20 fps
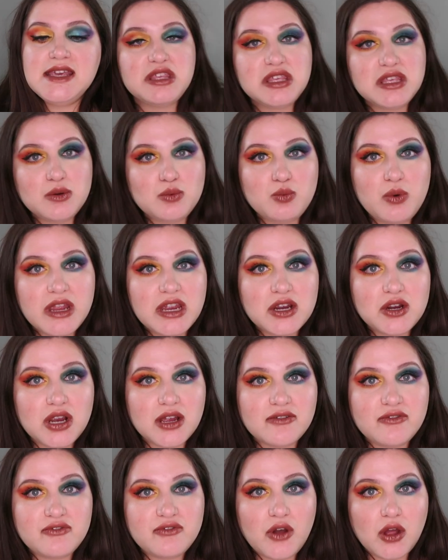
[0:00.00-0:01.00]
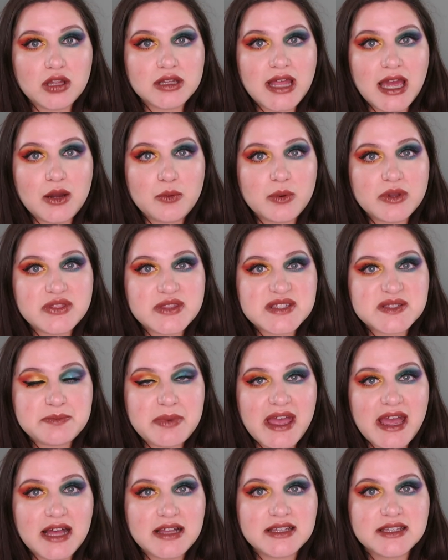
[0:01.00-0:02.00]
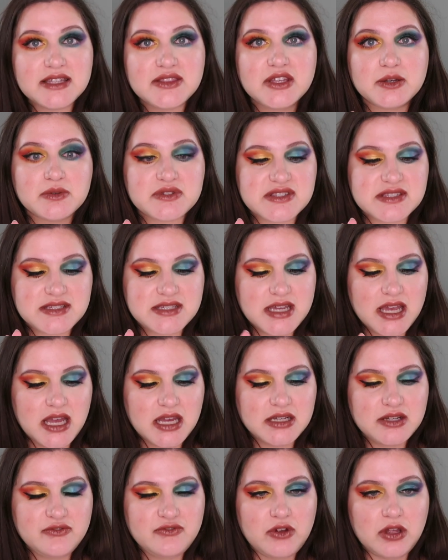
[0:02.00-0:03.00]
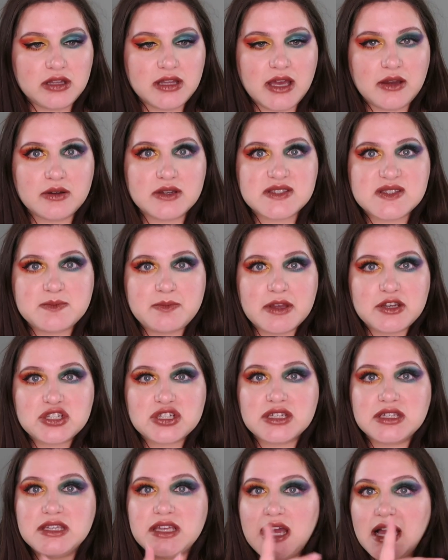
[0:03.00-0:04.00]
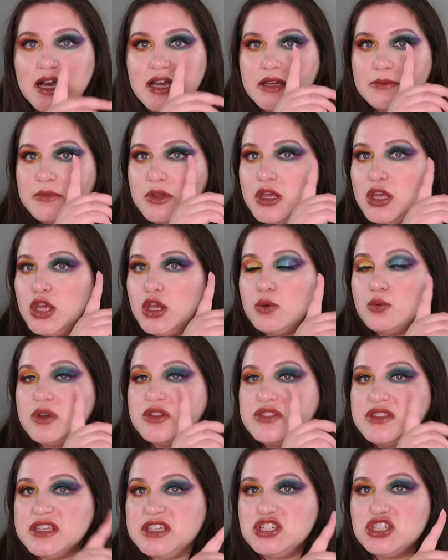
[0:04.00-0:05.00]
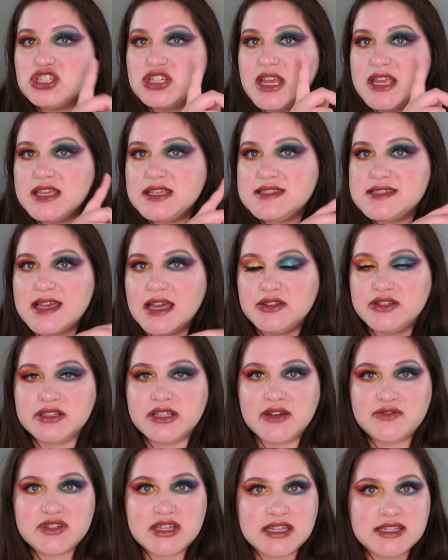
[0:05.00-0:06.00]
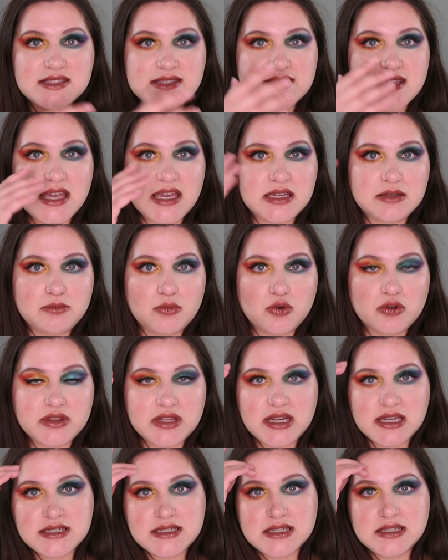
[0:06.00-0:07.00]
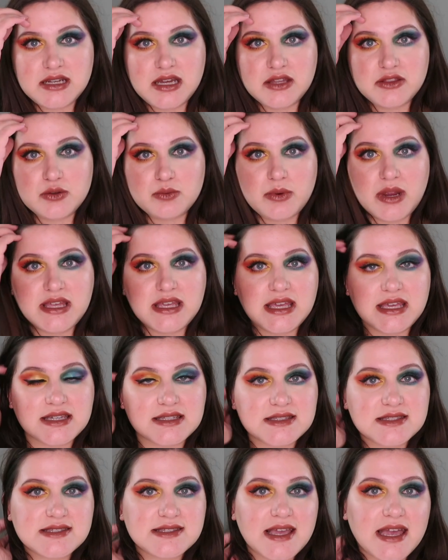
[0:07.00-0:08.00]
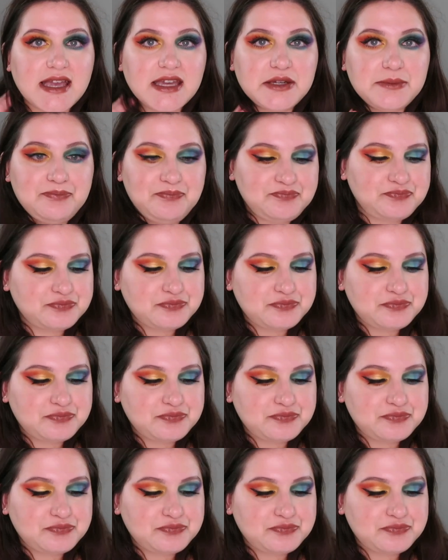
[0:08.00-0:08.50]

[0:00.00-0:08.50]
Beware of fallout with this palette. There was a ton of fallout, especially with these shades on the left-hand side more than I did on the right-hand side.